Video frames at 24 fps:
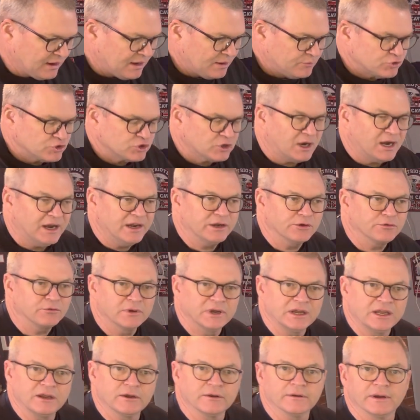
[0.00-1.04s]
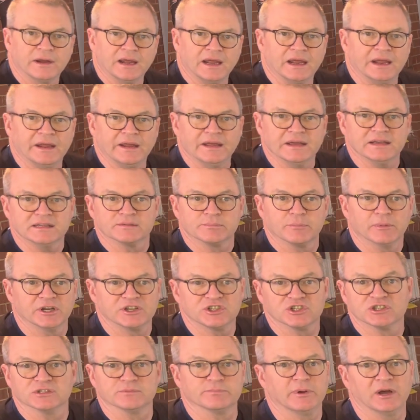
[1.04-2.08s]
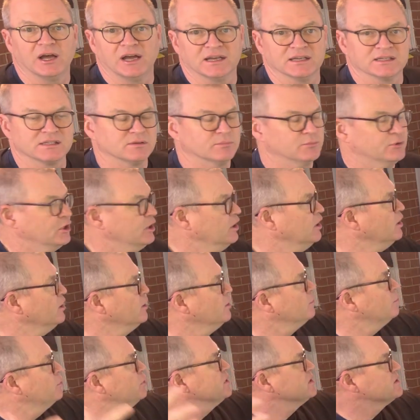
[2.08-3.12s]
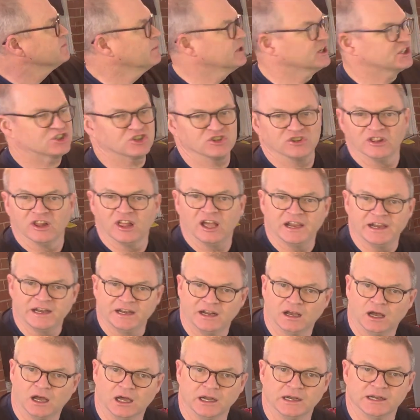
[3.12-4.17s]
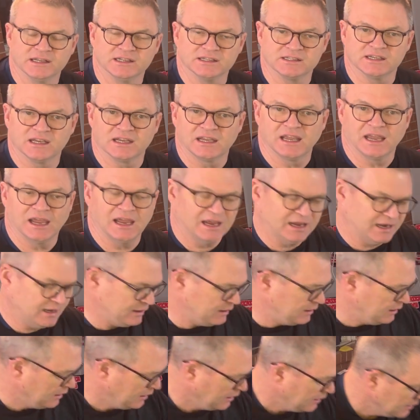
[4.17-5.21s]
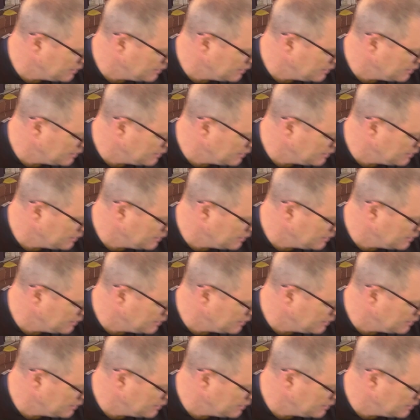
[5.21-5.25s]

I'm trying to recreate as much as possible. Put as much light on as you can.